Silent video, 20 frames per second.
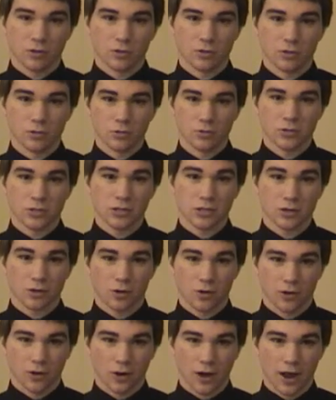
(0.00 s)
using
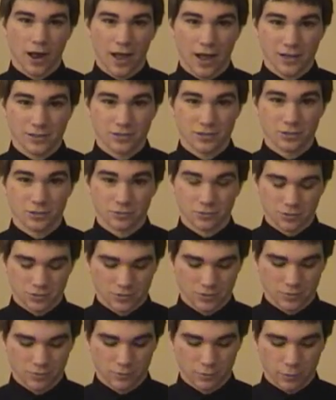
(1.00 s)
or has
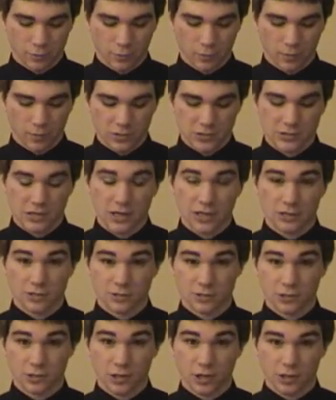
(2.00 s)
used
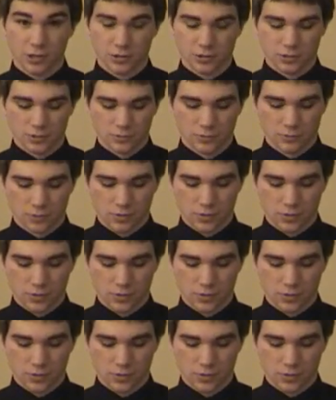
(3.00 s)
performance-enhancing drugs.